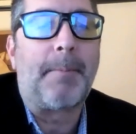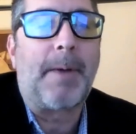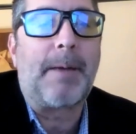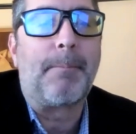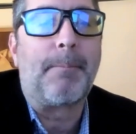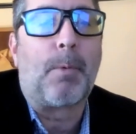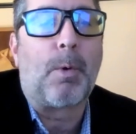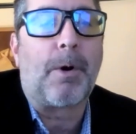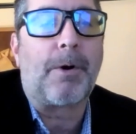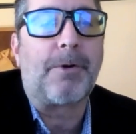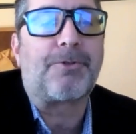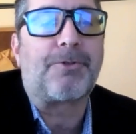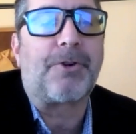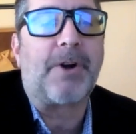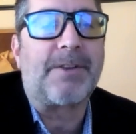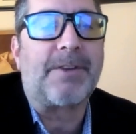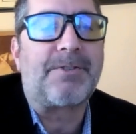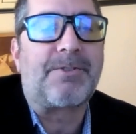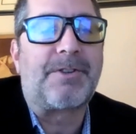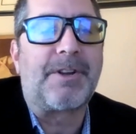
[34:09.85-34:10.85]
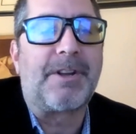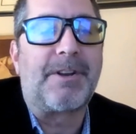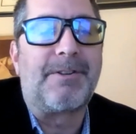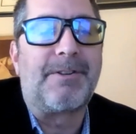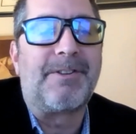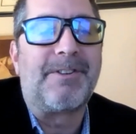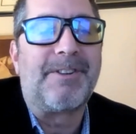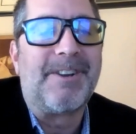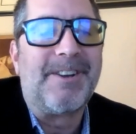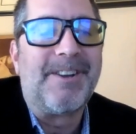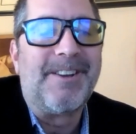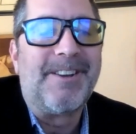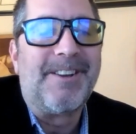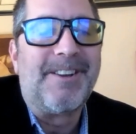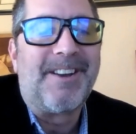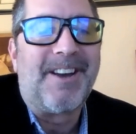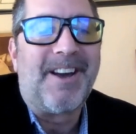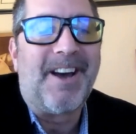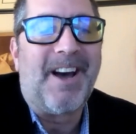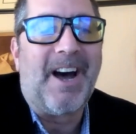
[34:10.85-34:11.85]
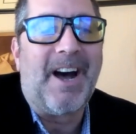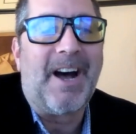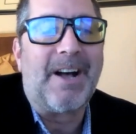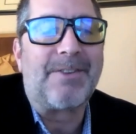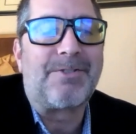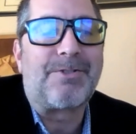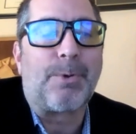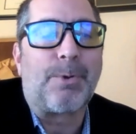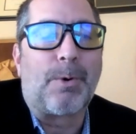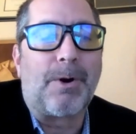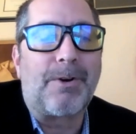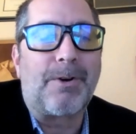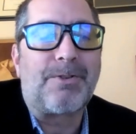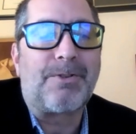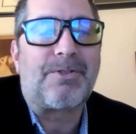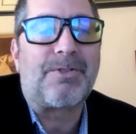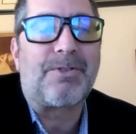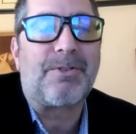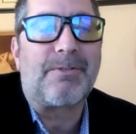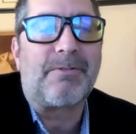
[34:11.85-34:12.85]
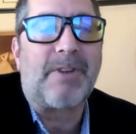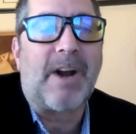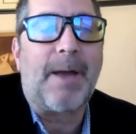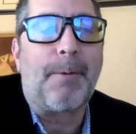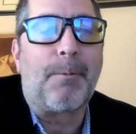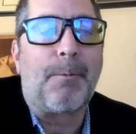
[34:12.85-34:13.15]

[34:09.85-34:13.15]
a more trusted source, right?